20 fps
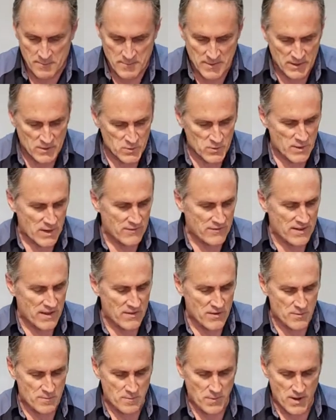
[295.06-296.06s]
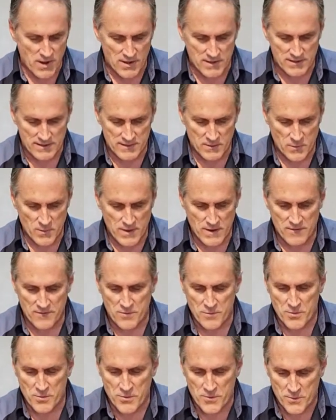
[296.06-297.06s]
Because because we have another part that we have
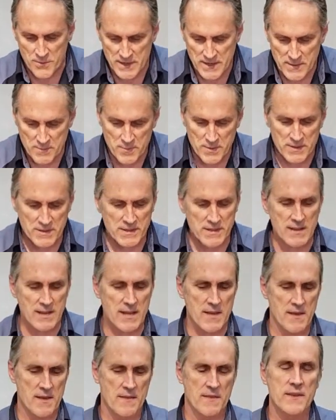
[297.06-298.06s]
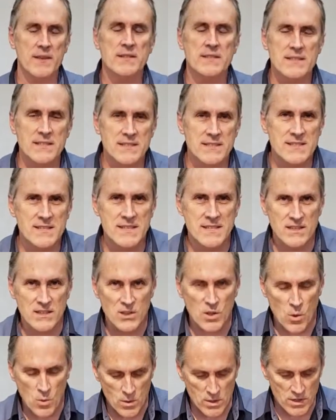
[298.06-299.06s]
3D printed. This is the
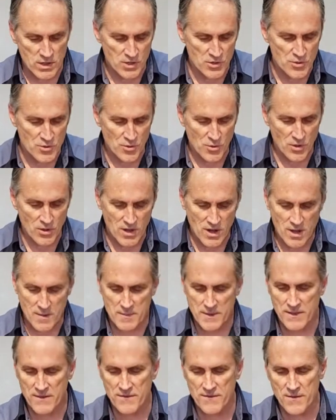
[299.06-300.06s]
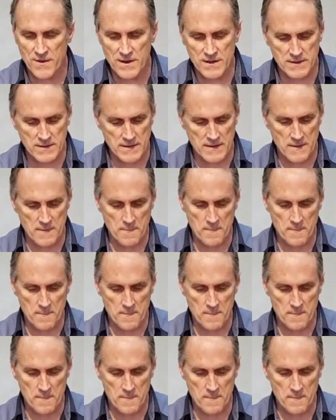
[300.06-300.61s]
lower control arm in the front.